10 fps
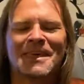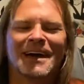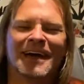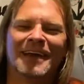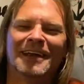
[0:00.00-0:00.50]

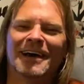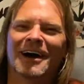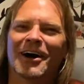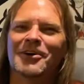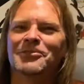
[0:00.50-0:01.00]
And
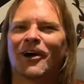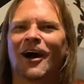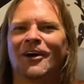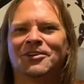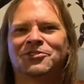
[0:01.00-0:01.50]

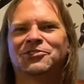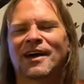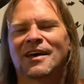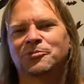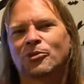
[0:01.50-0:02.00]
overall, it just
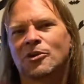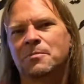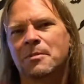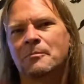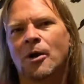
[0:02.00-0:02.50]
has some
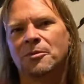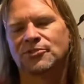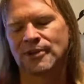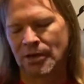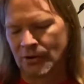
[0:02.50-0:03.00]
creepy
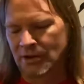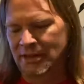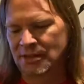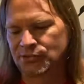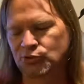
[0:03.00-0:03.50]
moments. Now, there
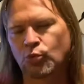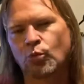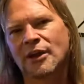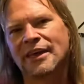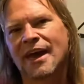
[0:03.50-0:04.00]
is
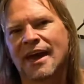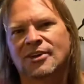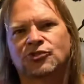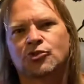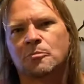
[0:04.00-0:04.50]
20
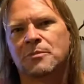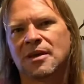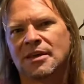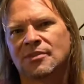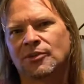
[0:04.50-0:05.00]
extra
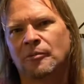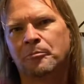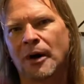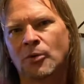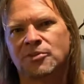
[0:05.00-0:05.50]
minutes of
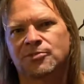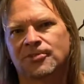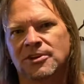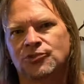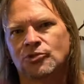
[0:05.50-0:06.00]
bonus
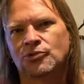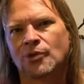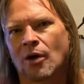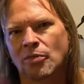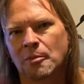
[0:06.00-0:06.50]
features
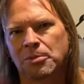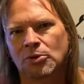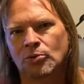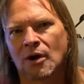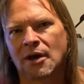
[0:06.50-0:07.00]
on the
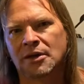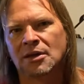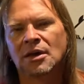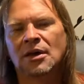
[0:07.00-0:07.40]
Blu-ray.